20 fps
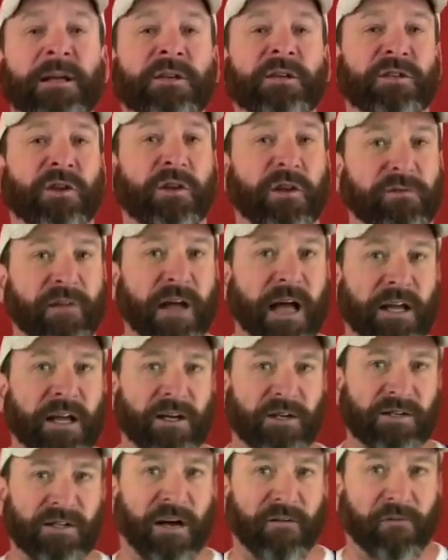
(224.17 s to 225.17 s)
So you've got
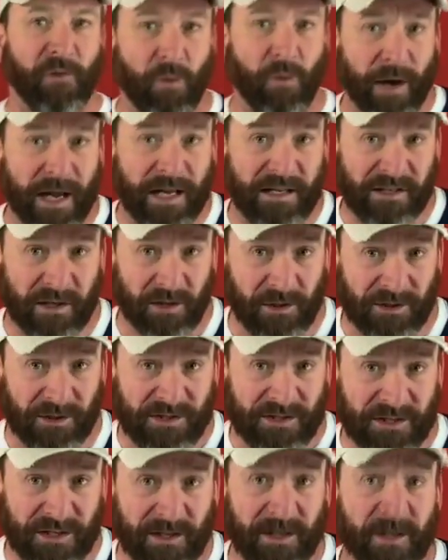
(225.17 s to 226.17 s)
yourself a waist
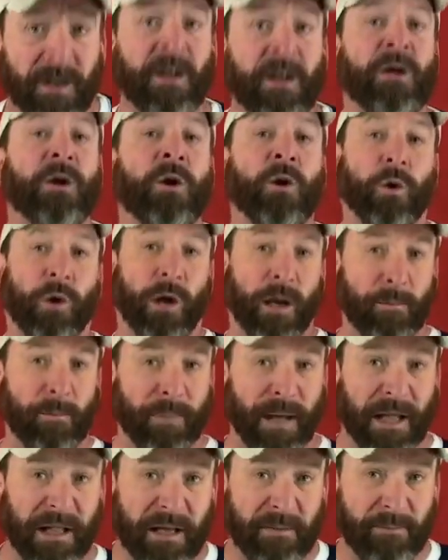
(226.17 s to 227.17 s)
holster or a
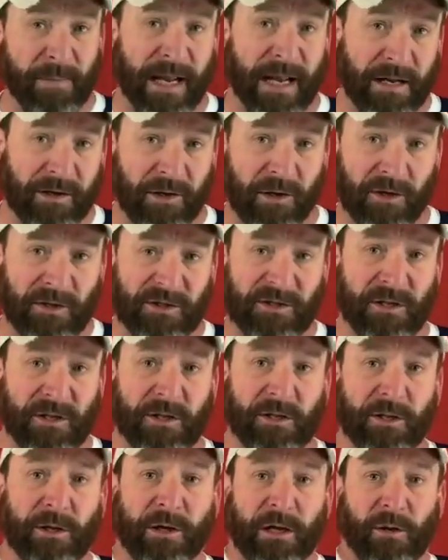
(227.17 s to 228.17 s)
belly band holster.
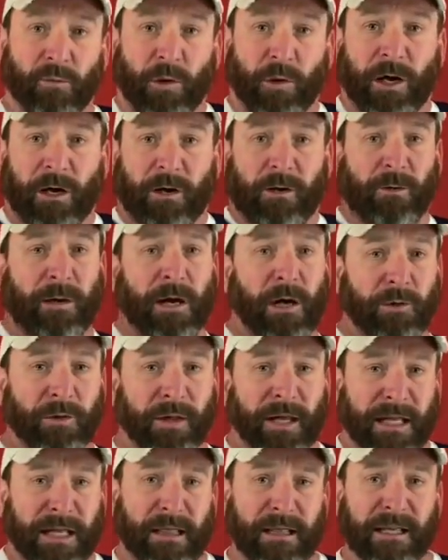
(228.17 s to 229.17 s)
You can wear it around
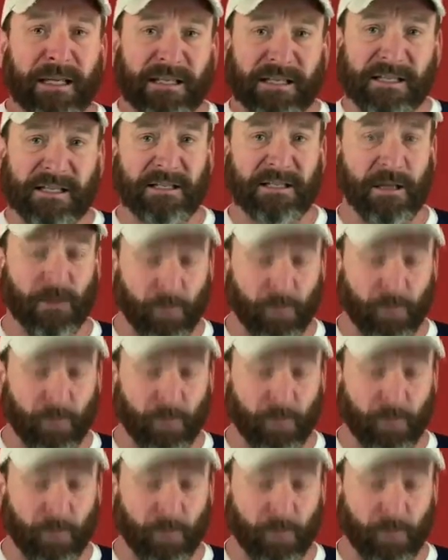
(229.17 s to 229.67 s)
like this